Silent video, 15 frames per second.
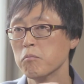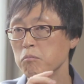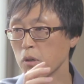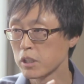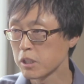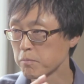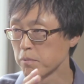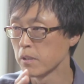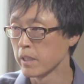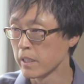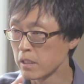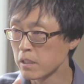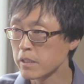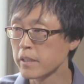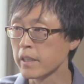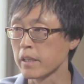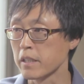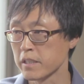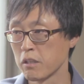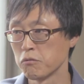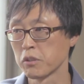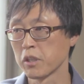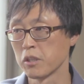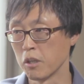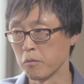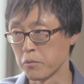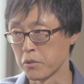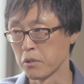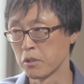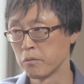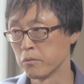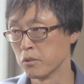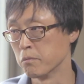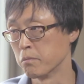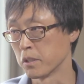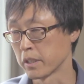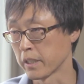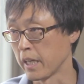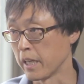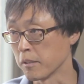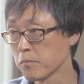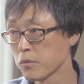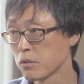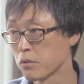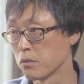multiple little things that we can observe over time